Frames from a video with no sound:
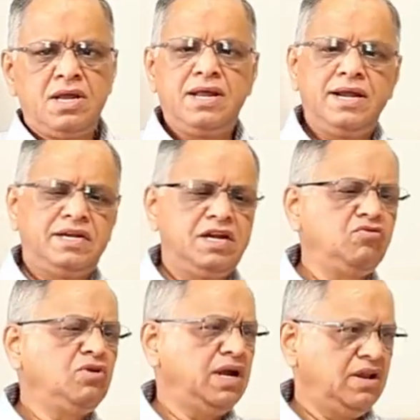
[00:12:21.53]
90
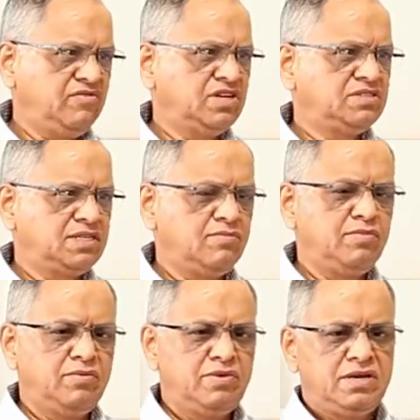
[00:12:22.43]
to 95, some
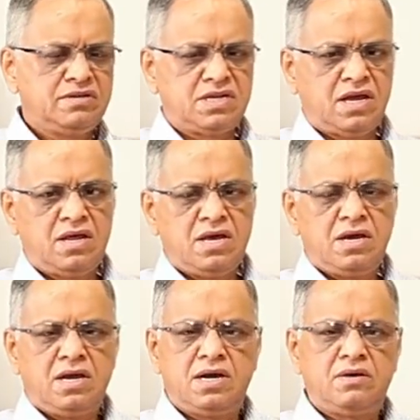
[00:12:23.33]
maybe,
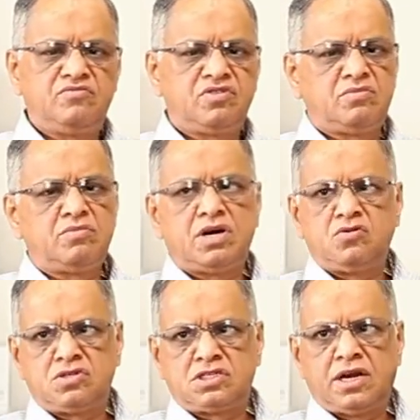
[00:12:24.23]
comes from
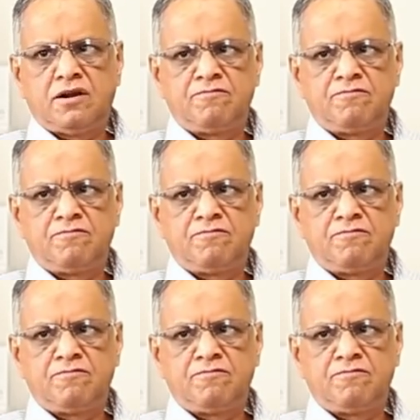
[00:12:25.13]
outside.